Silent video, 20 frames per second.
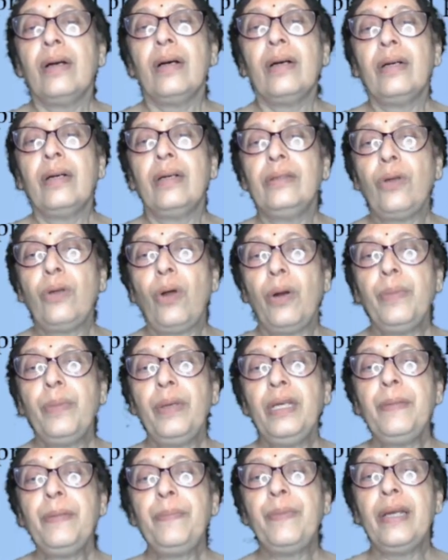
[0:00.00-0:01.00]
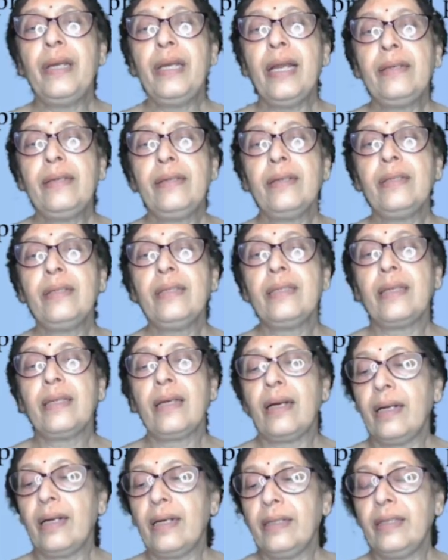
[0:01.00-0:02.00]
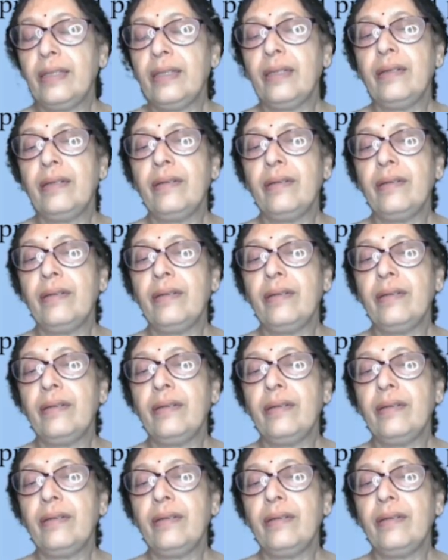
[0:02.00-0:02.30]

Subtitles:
Normally, predators are